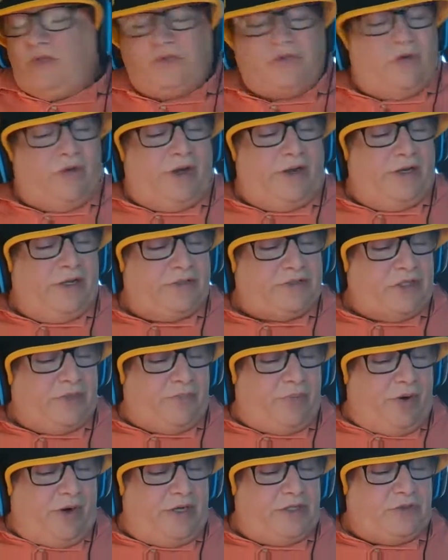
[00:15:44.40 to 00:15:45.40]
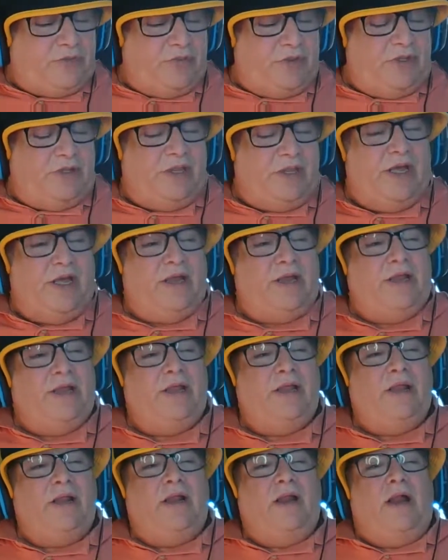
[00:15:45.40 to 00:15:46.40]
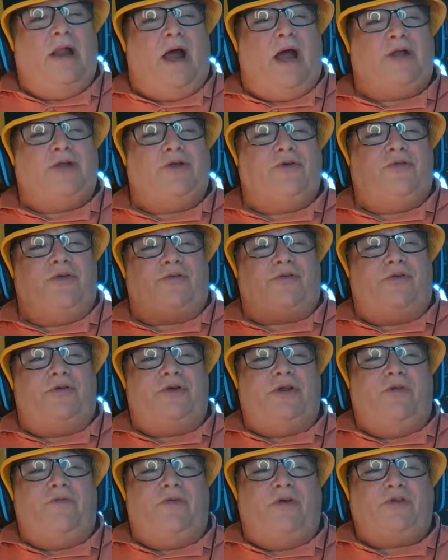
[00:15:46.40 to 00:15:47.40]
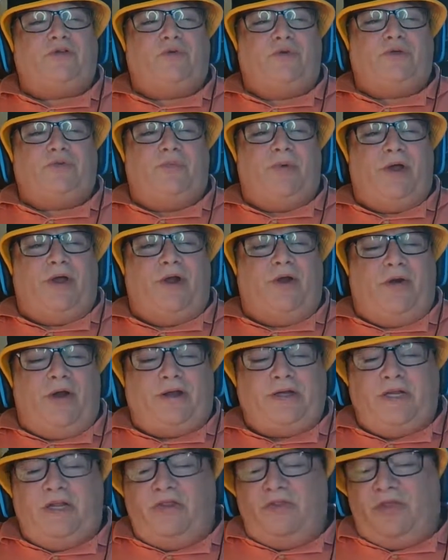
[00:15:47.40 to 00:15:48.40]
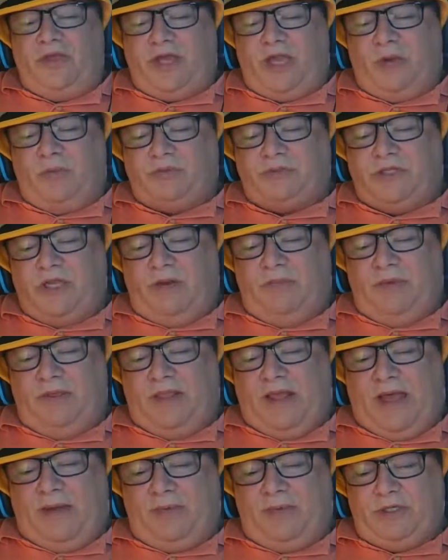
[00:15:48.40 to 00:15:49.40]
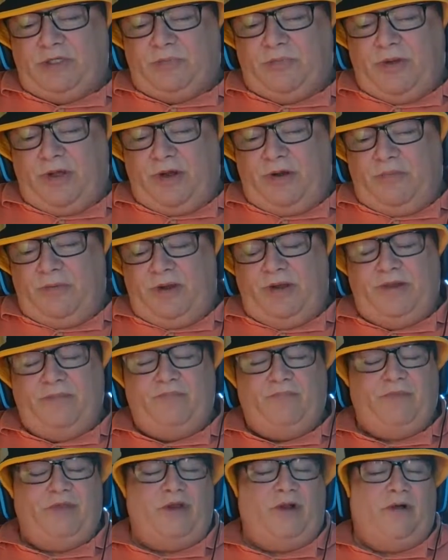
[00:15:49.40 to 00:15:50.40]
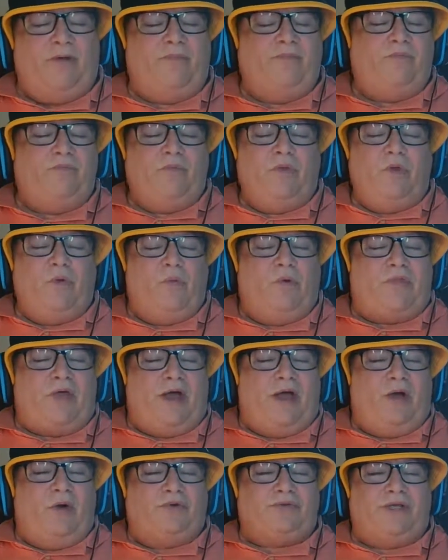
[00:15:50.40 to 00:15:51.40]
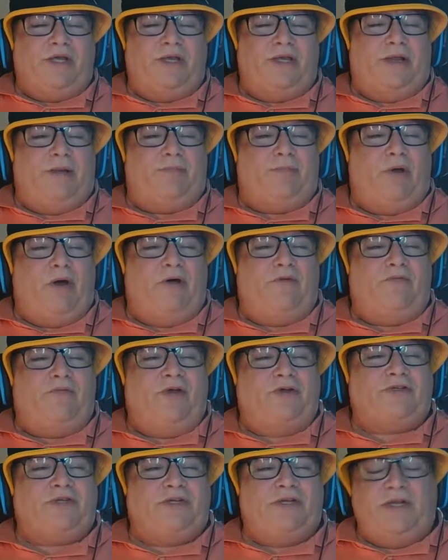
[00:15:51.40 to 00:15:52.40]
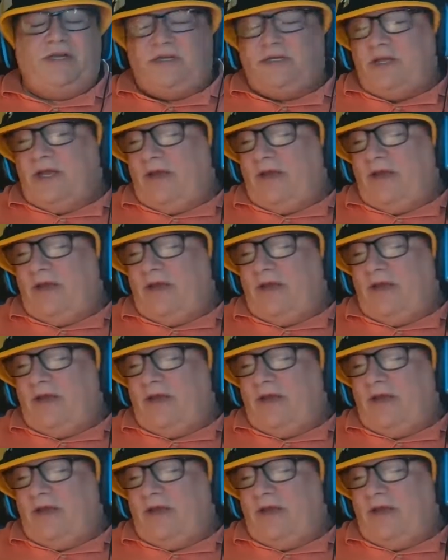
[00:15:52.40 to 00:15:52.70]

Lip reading: it surprised me that I knew that their defense was better. I didn't think it was going to be that much better, but with Iowa's inept offense, it didn't.